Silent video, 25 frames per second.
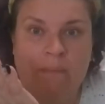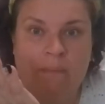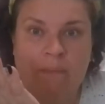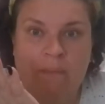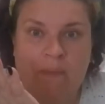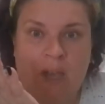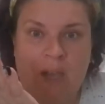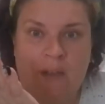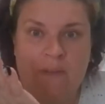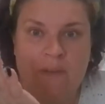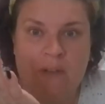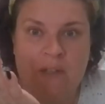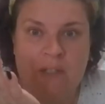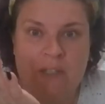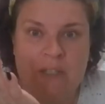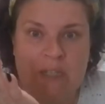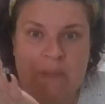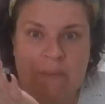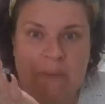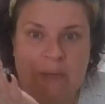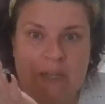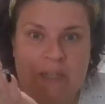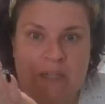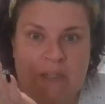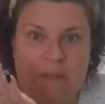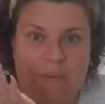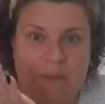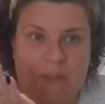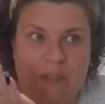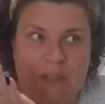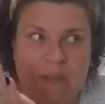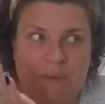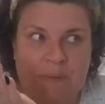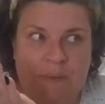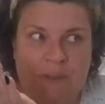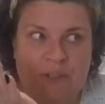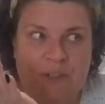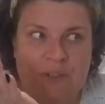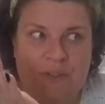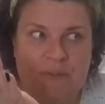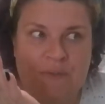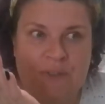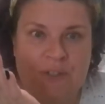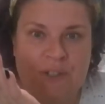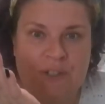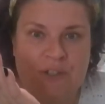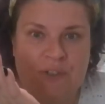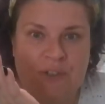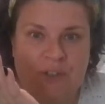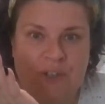I haven't lost any weight this week, which is
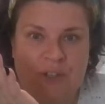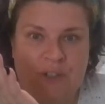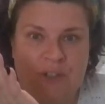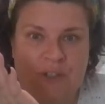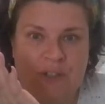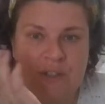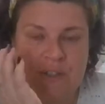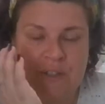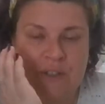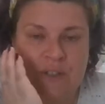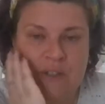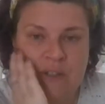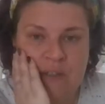really strange.